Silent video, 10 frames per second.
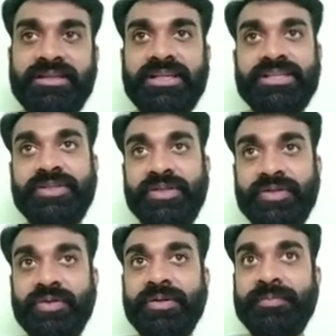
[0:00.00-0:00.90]
that yes, you need
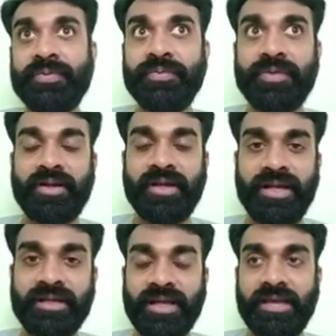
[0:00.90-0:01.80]
to improve your
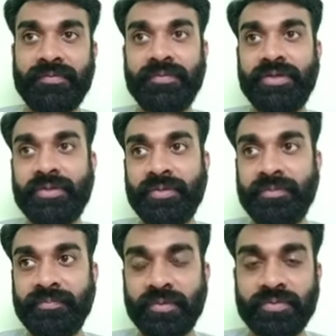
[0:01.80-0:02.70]
reading time, if you need to
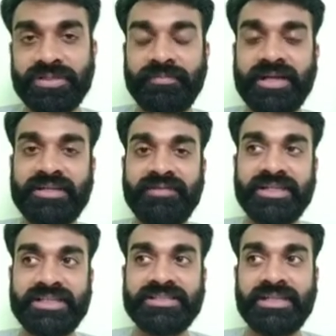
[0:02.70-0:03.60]
improve some
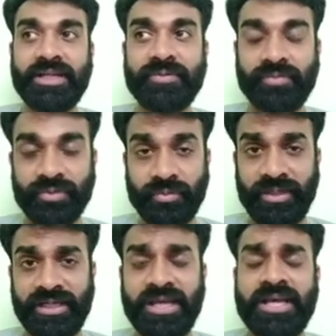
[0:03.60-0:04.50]
activities that you are doing,